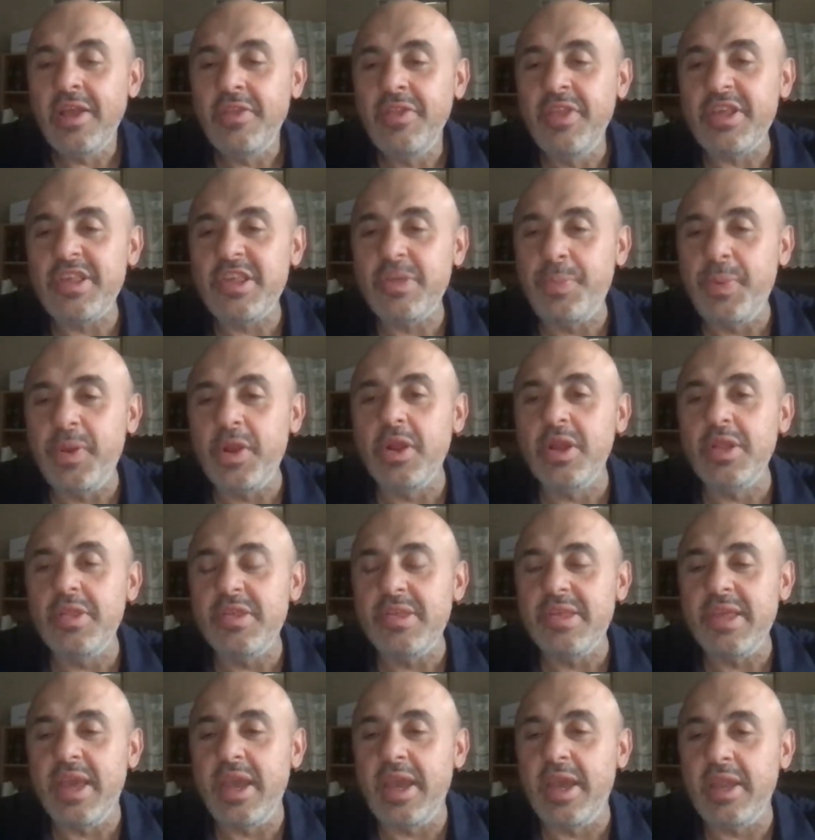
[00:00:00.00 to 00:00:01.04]
The Spirit
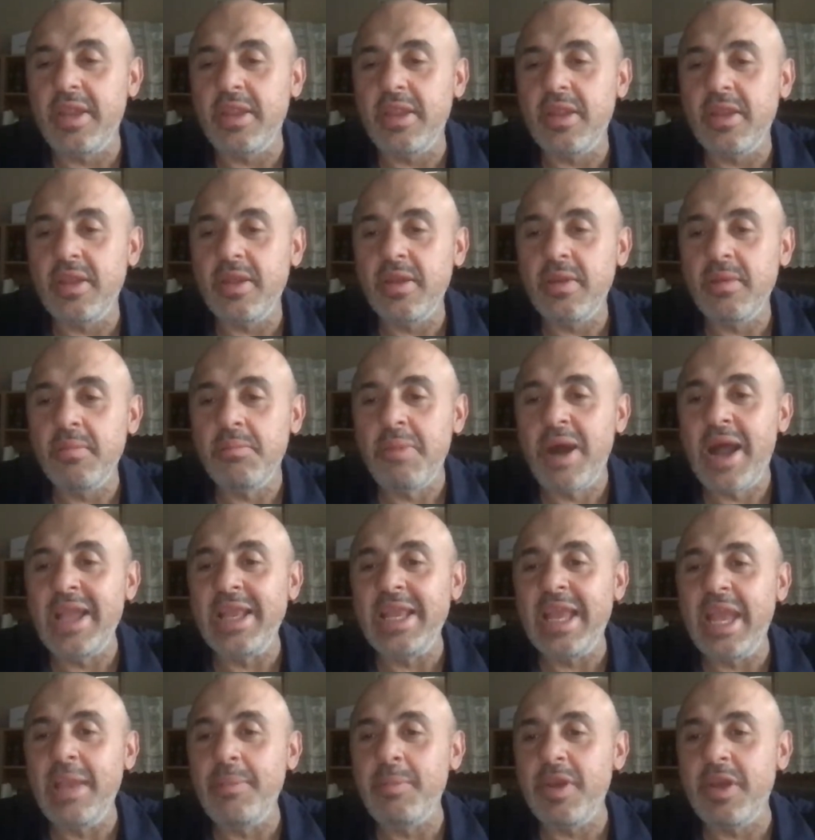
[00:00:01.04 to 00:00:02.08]
said, My
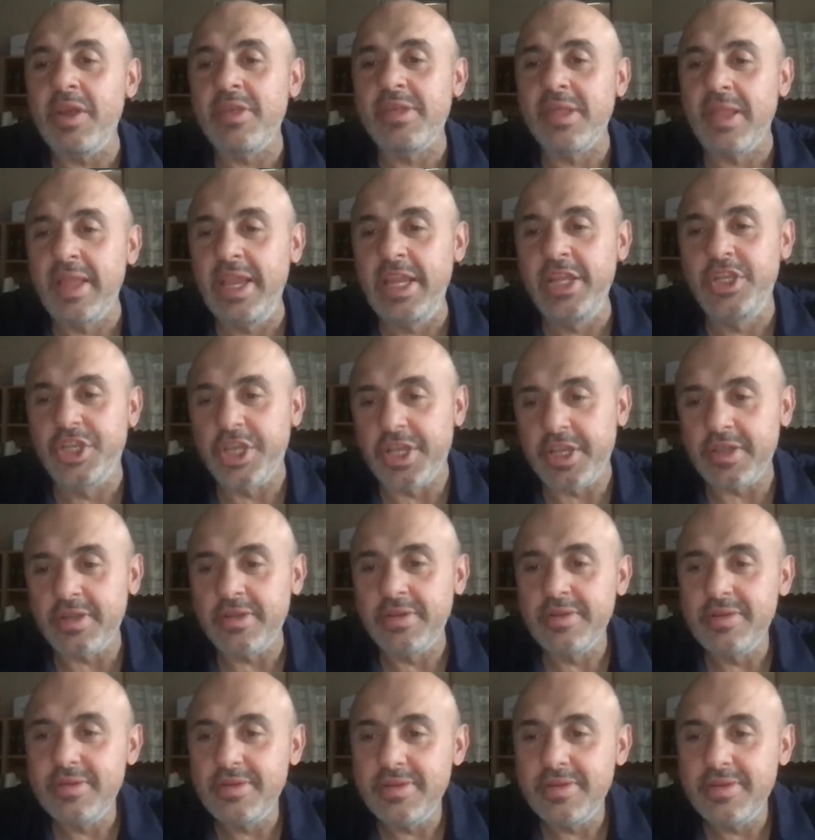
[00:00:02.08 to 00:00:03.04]
name is Legion.